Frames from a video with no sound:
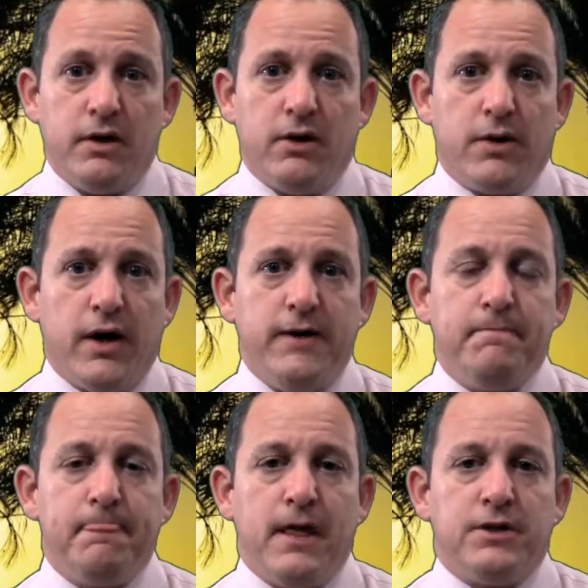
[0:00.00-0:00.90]

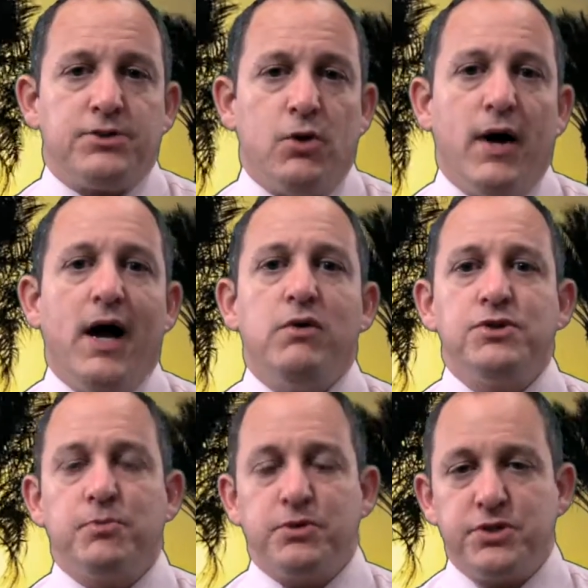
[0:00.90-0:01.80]
Okay? So how is
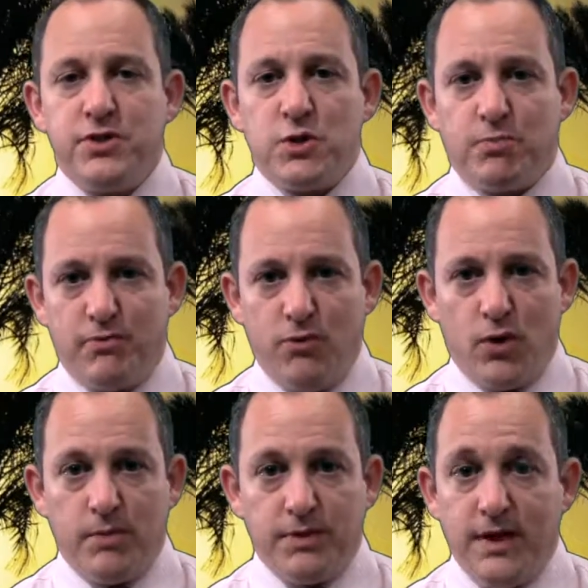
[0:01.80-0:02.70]
the procedure
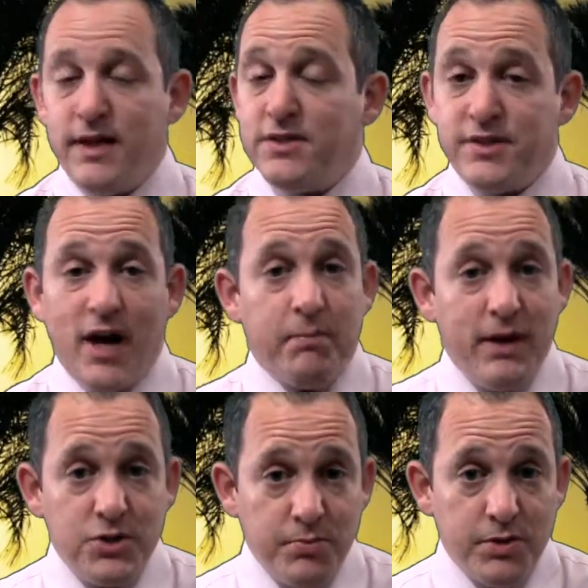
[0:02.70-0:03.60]
performed? It's an
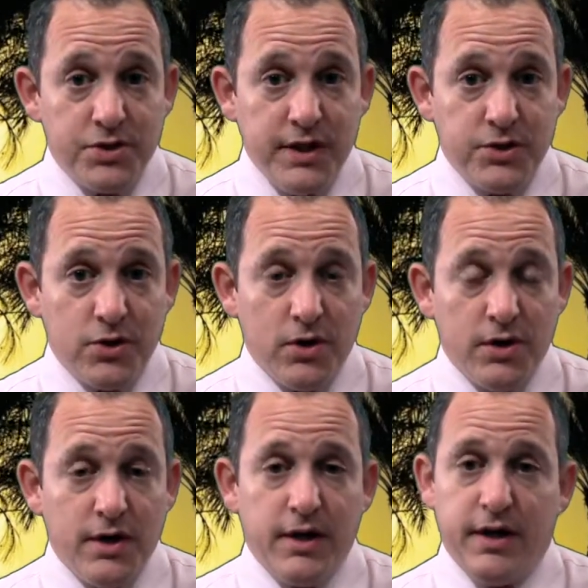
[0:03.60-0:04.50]
outpatient procedure.